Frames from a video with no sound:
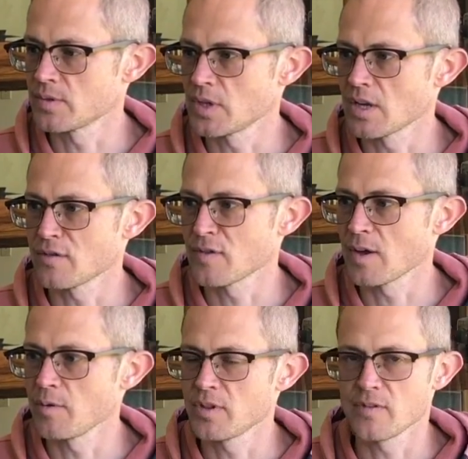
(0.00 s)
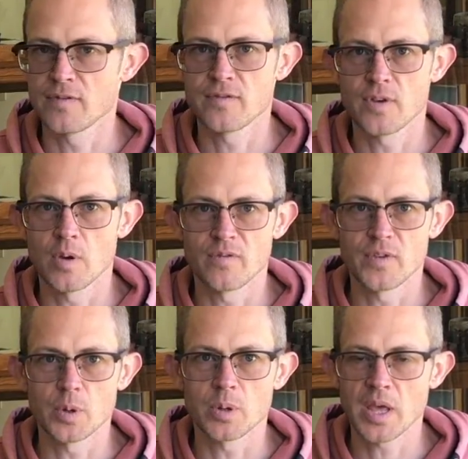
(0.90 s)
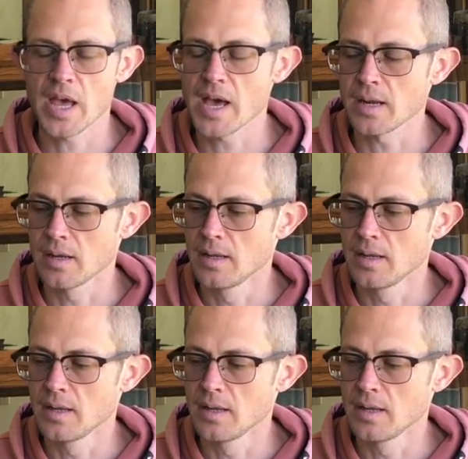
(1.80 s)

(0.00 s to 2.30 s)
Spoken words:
she got in a fight with a feral cat.